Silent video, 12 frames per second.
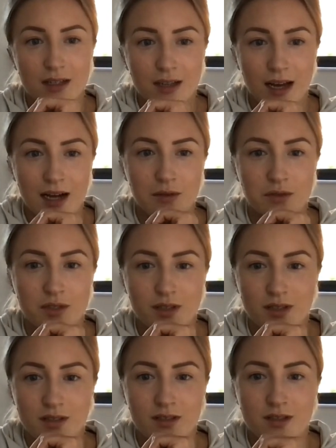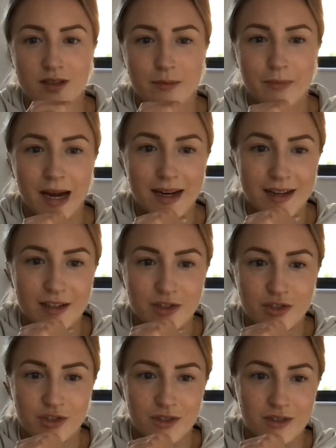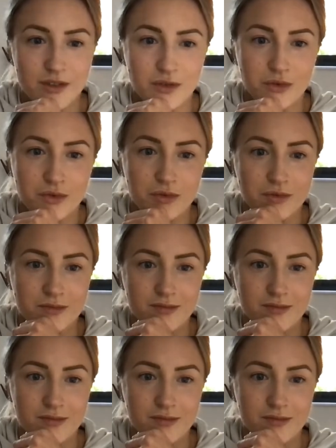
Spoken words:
how to manage your,